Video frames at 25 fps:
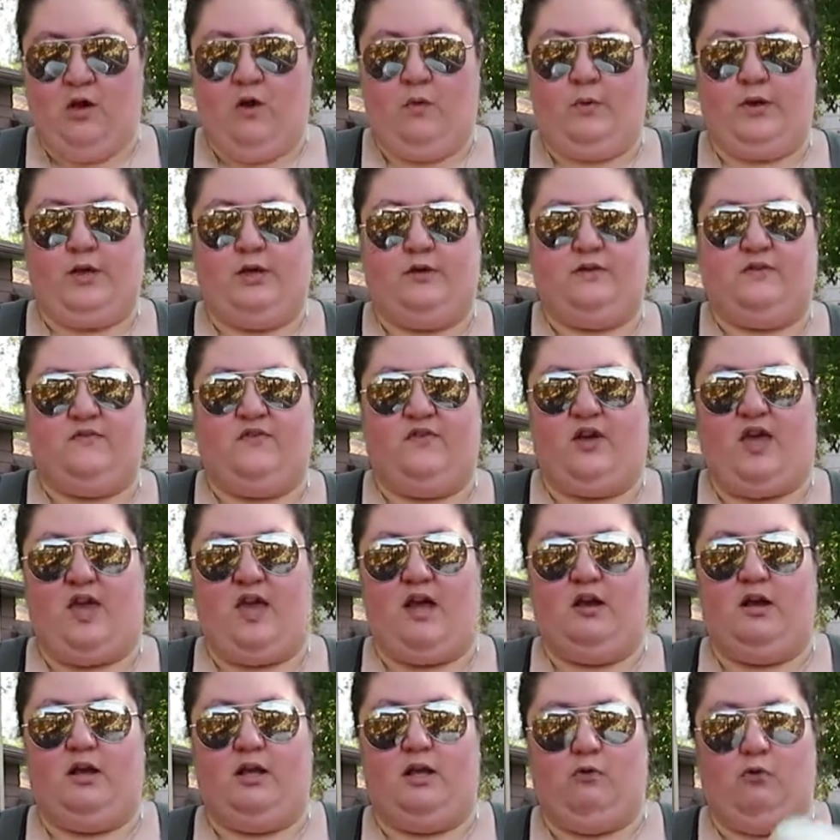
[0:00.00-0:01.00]
we use for
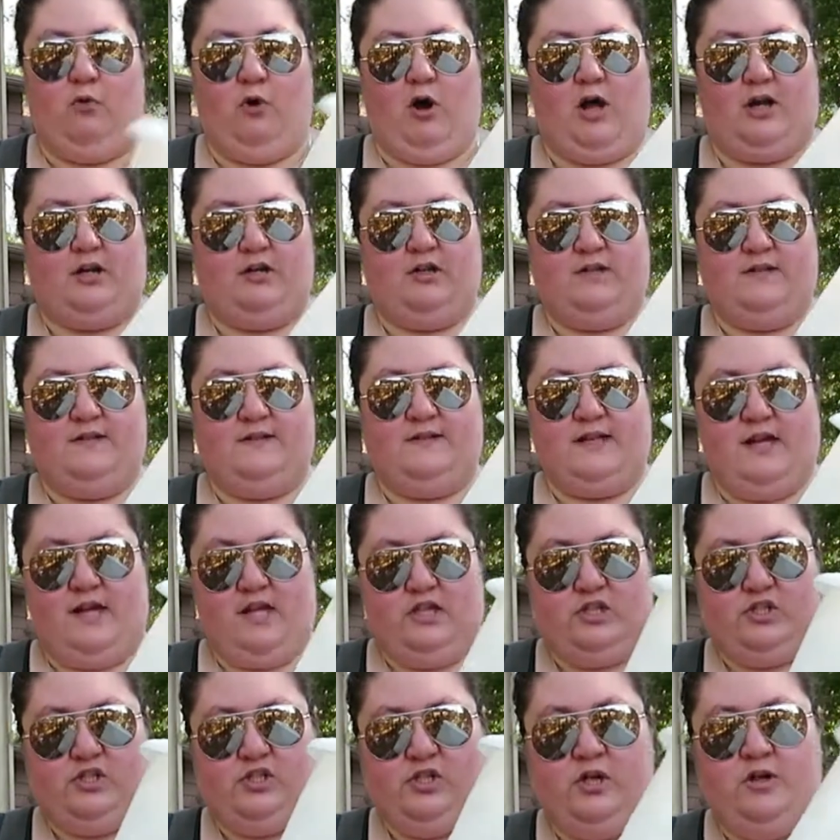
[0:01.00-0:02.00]
carrying water and
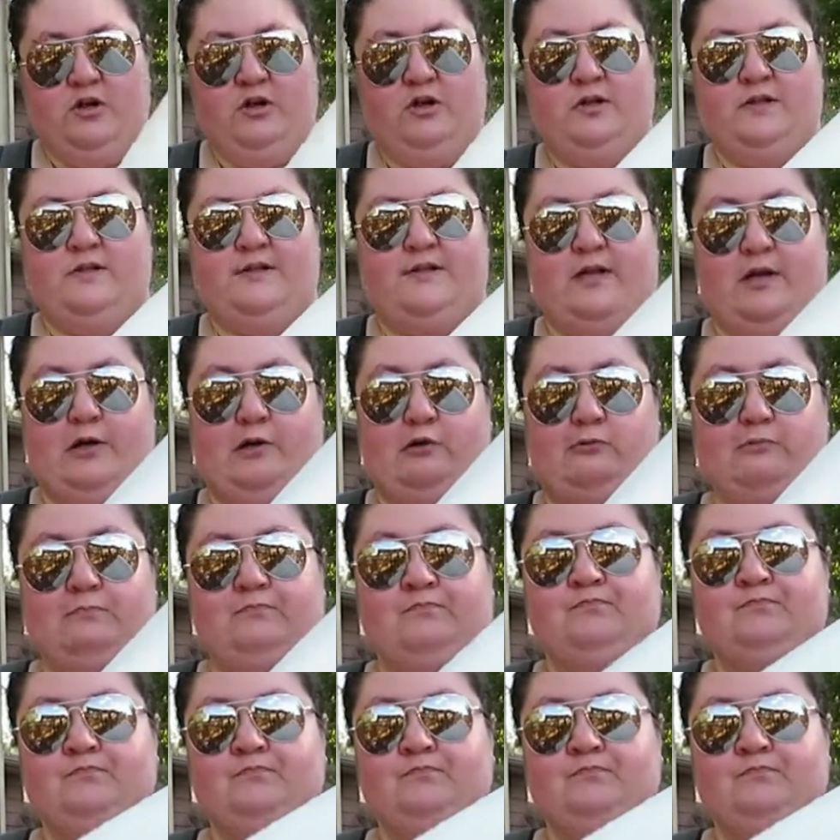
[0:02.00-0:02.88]
such. So